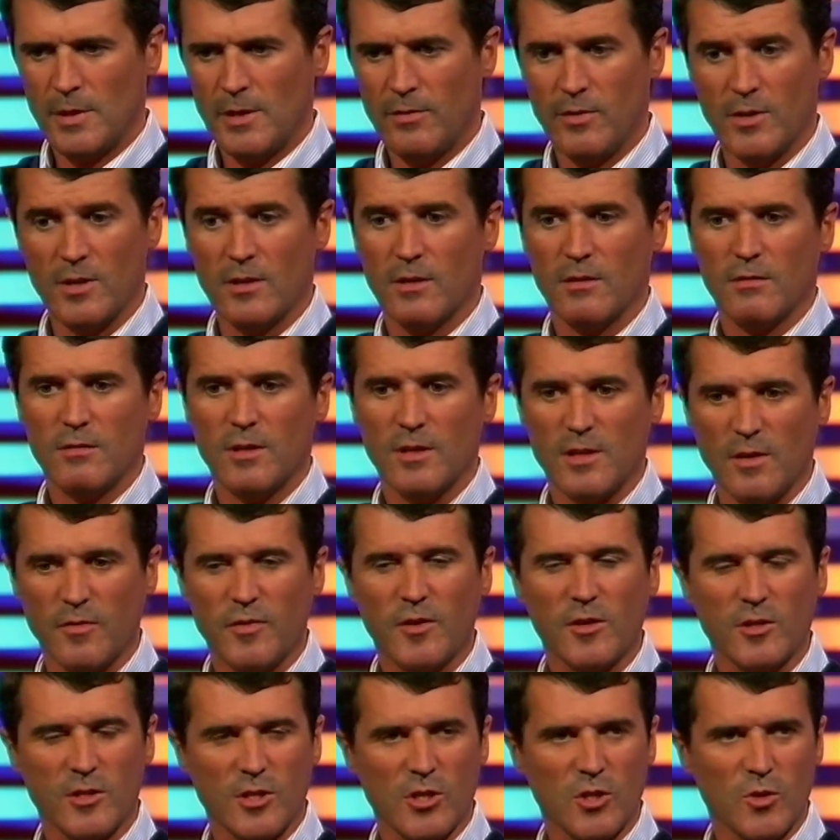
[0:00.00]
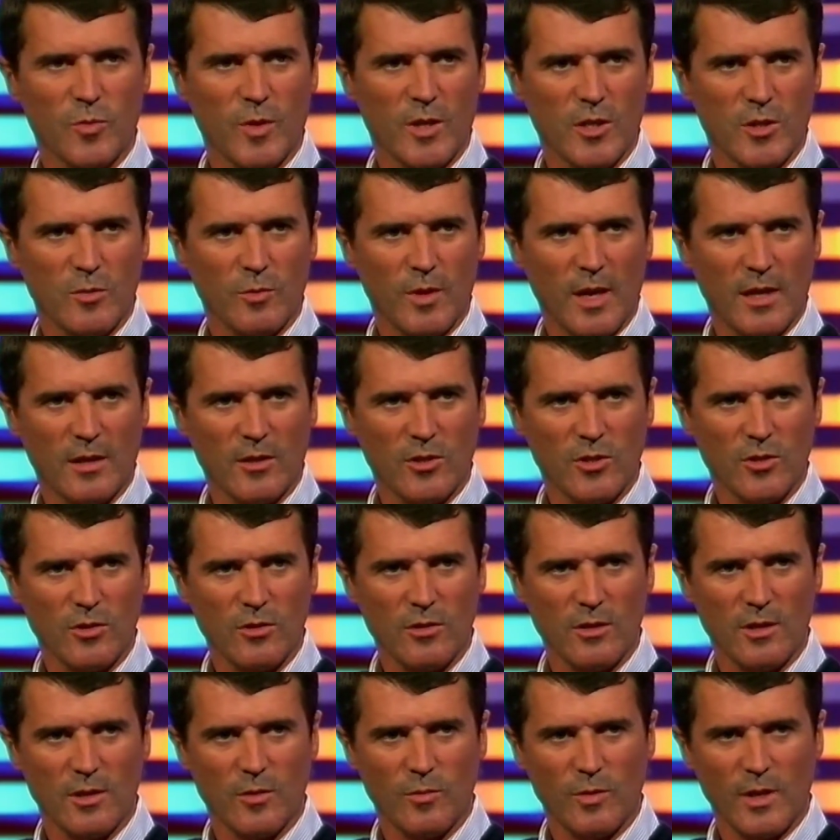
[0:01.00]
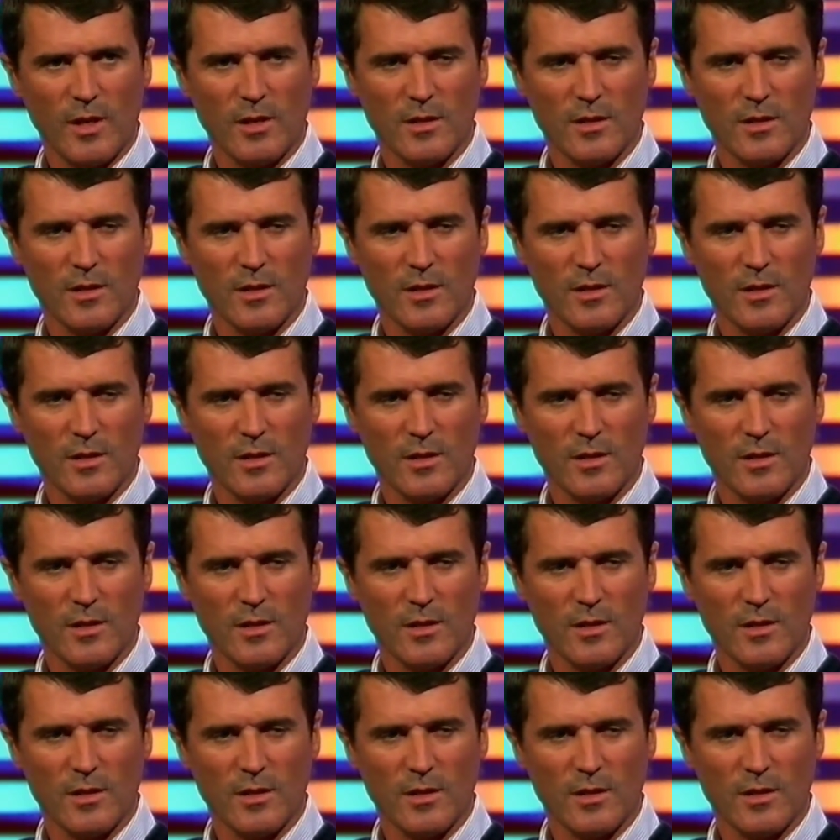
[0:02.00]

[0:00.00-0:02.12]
even the, the, difficult situation we had at Sunderland.